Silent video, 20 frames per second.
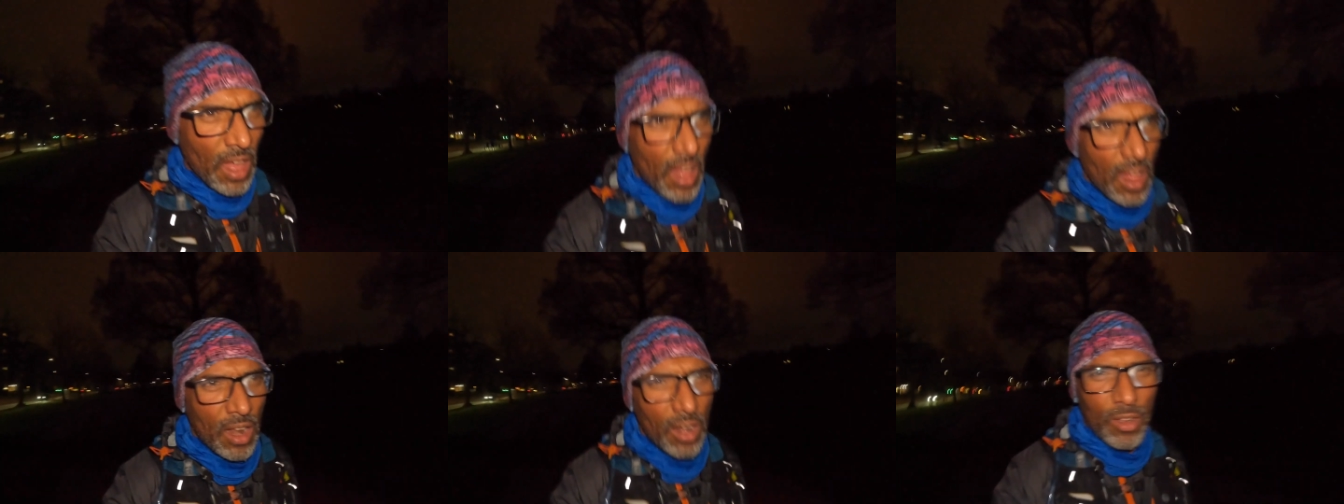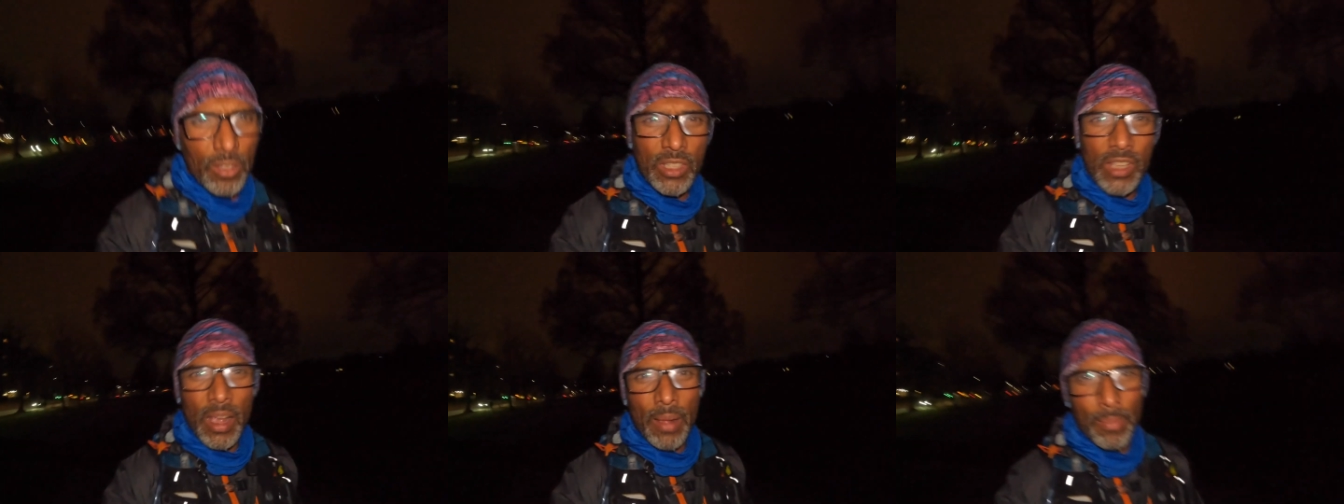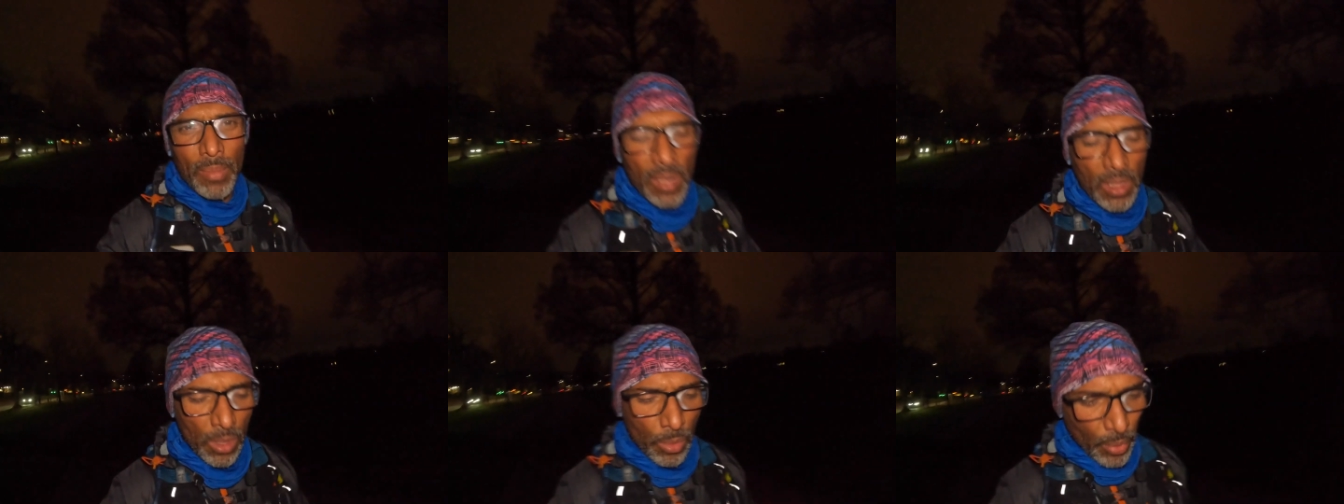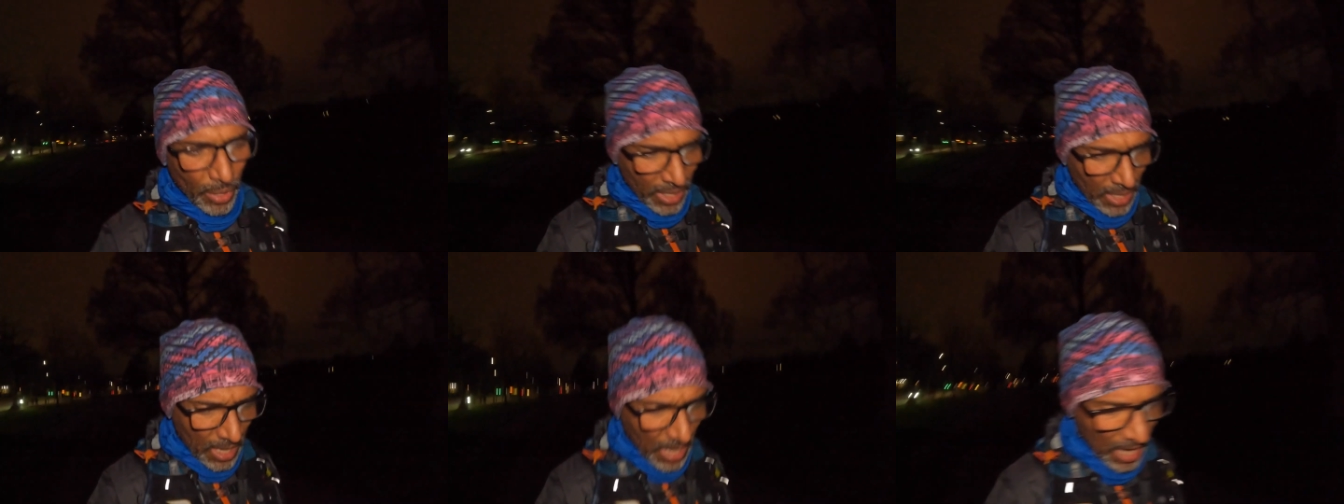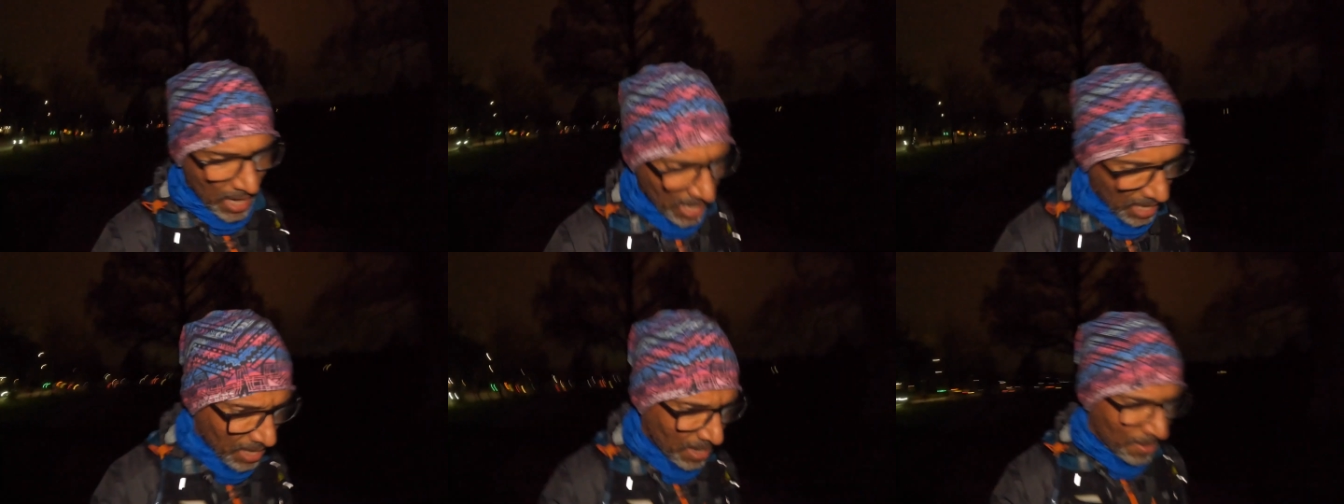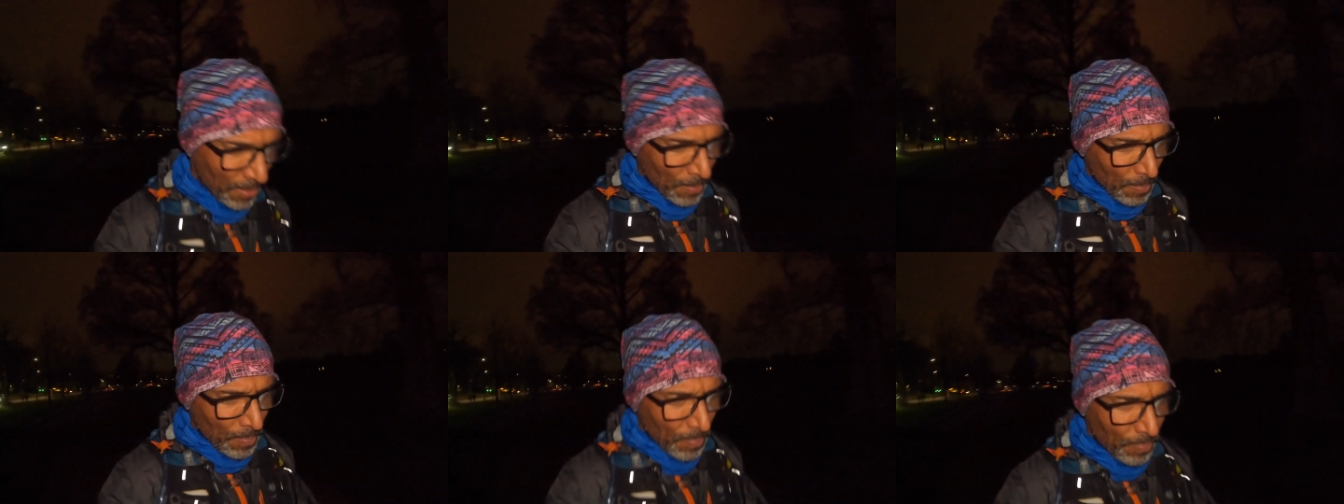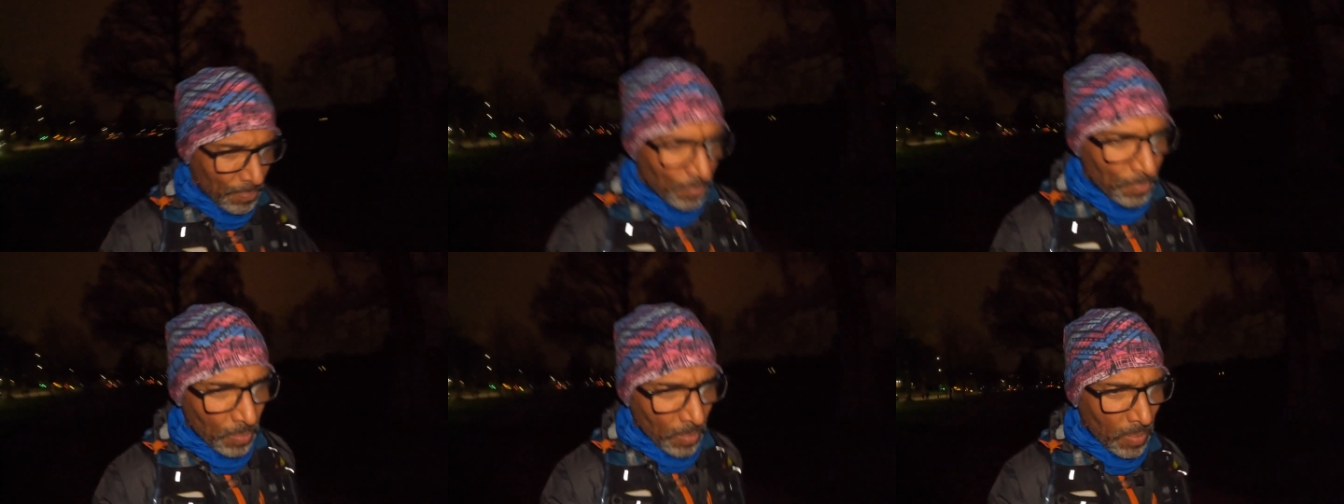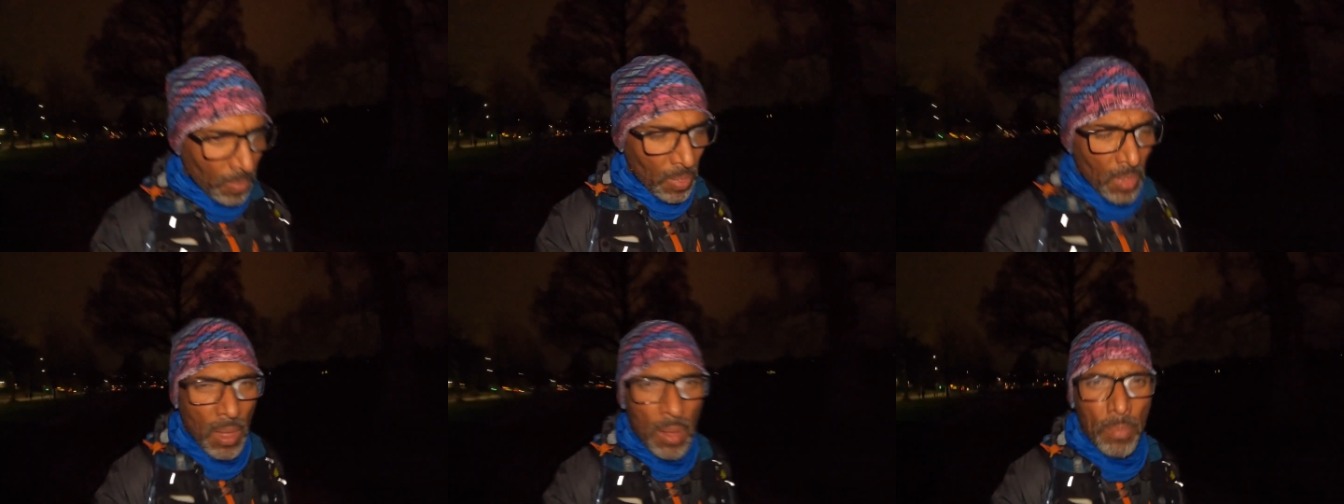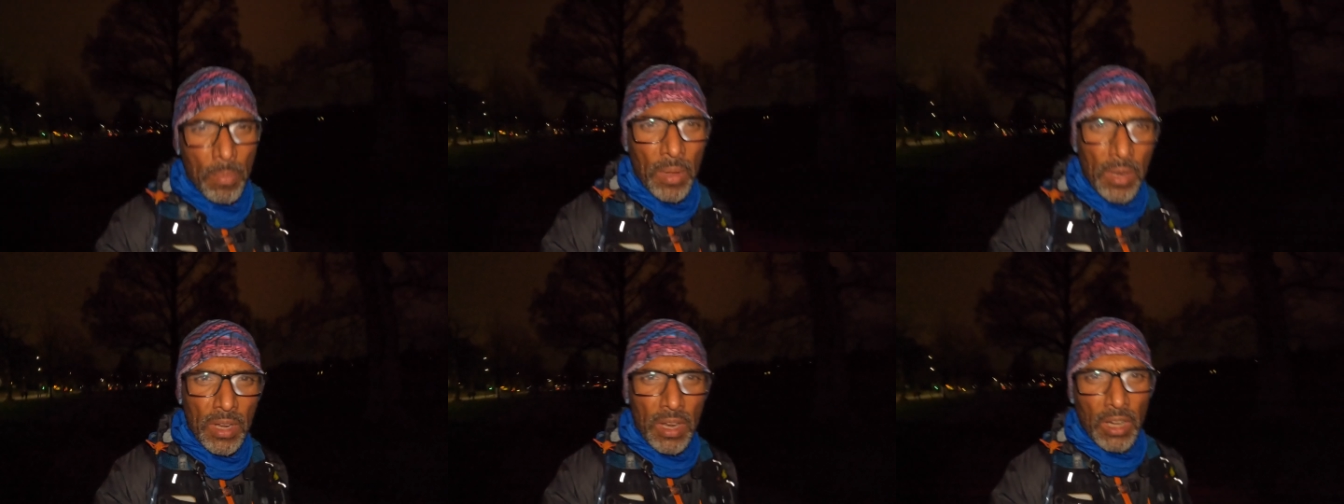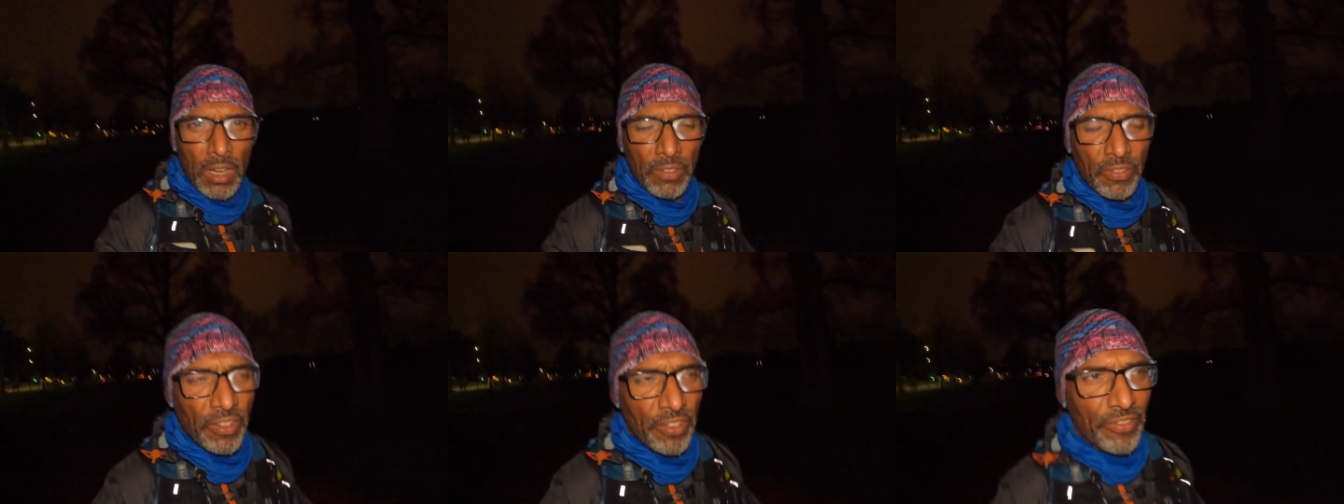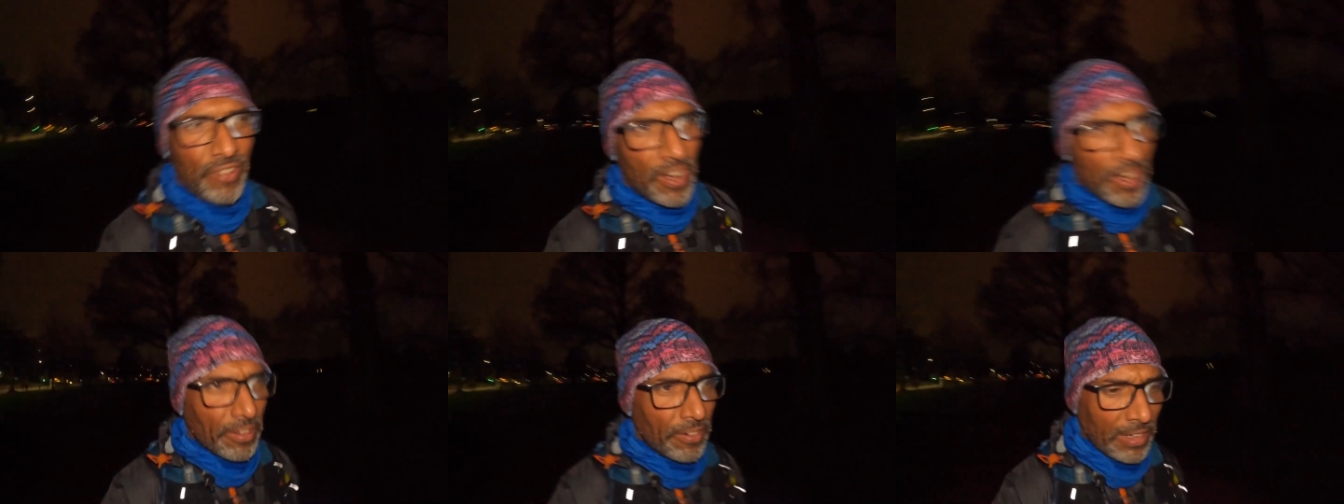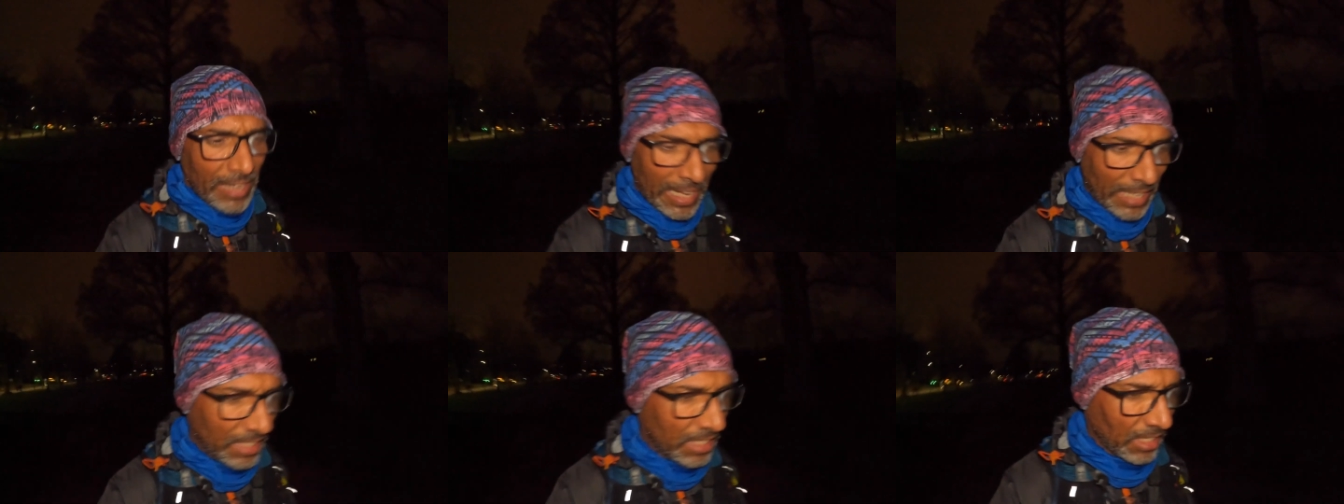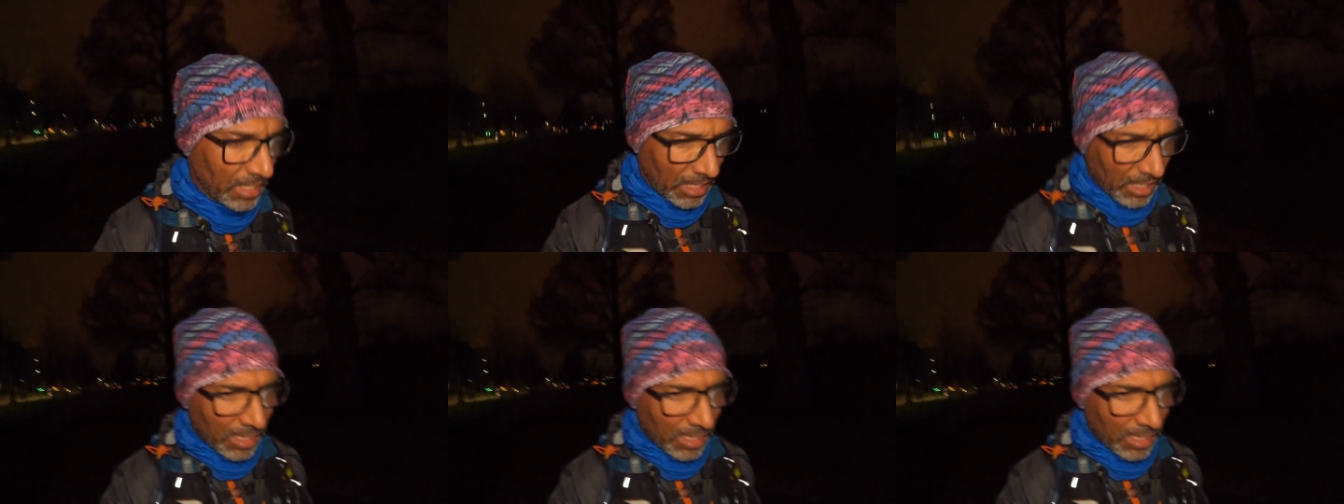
Lots happening in the week, but none of it running related.